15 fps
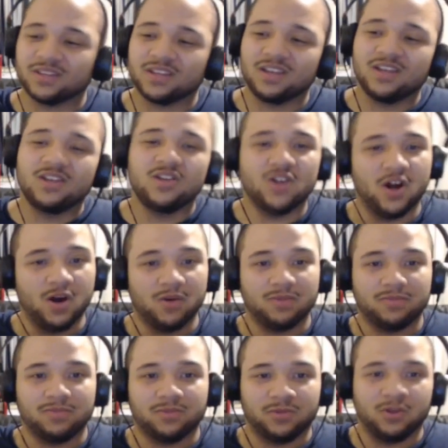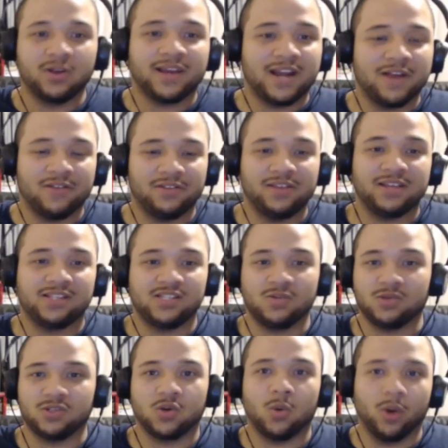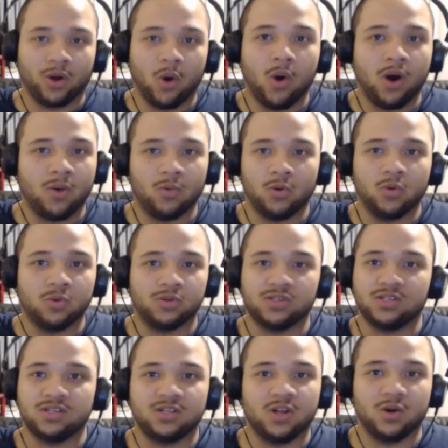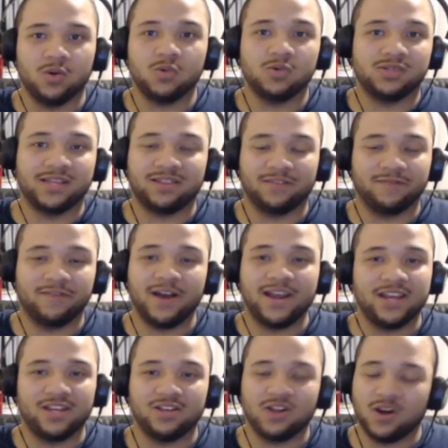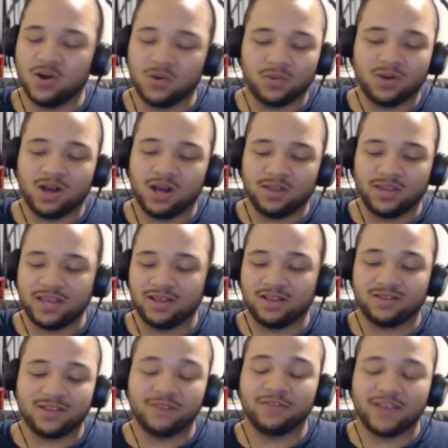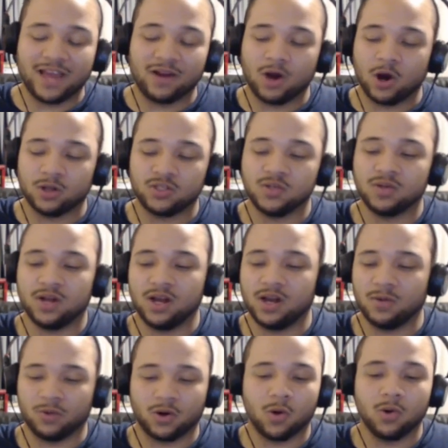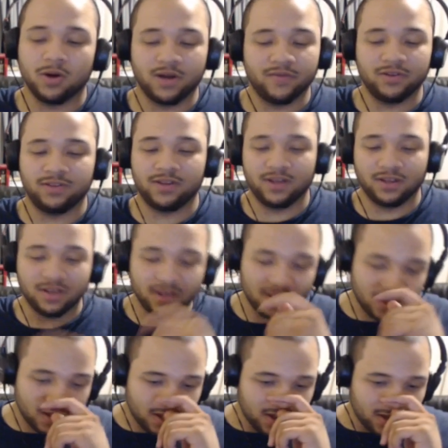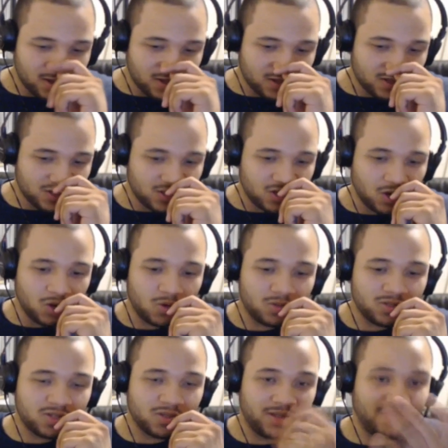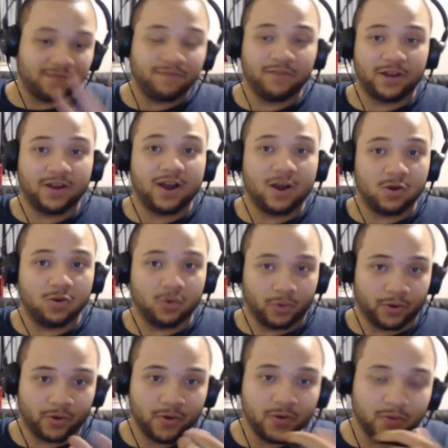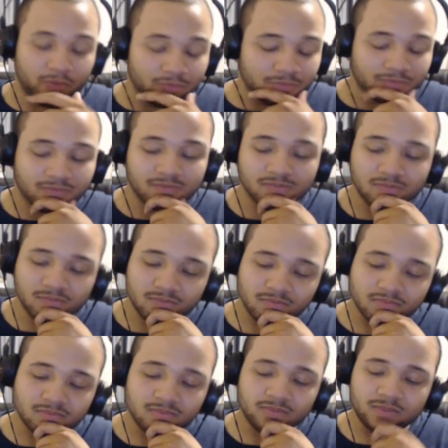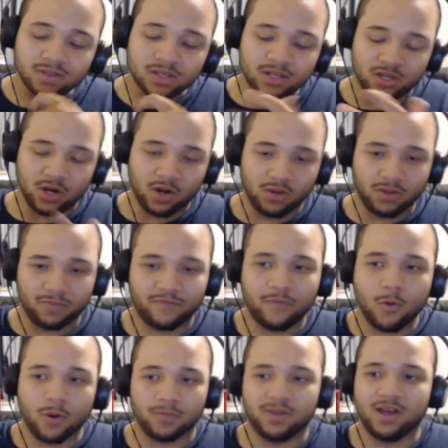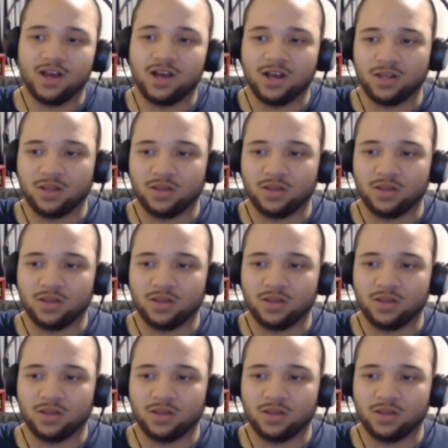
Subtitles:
you know, look at everything, see what's going on, who's at the fight, you know. Definitely had R2 to record everything. So they could figure out who to recruit, you know, that form the